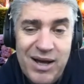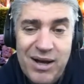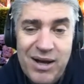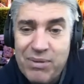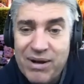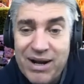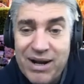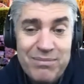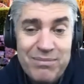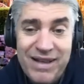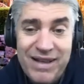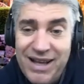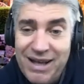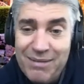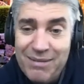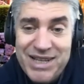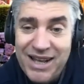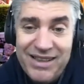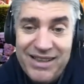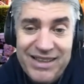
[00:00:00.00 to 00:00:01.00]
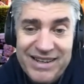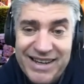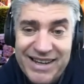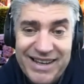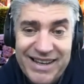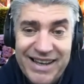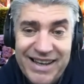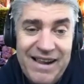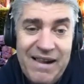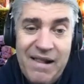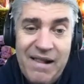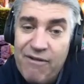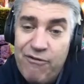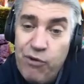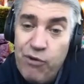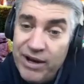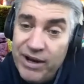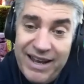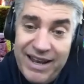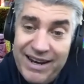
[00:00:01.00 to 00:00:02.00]
but I'm telling you, if
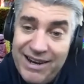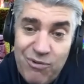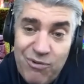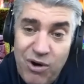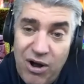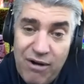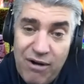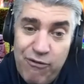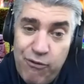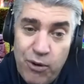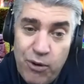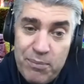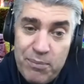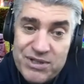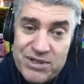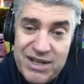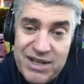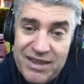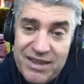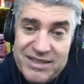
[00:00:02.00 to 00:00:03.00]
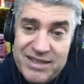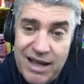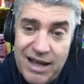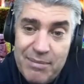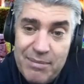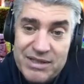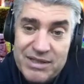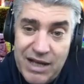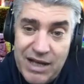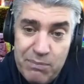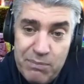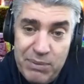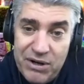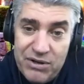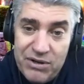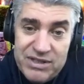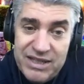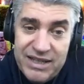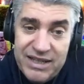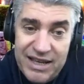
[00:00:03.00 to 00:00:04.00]
we're getting it wrong 4% of the time in death
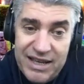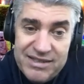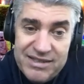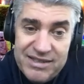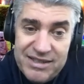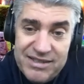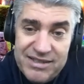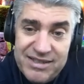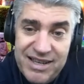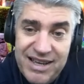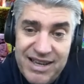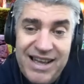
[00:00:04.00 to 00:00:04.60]
penalty cases,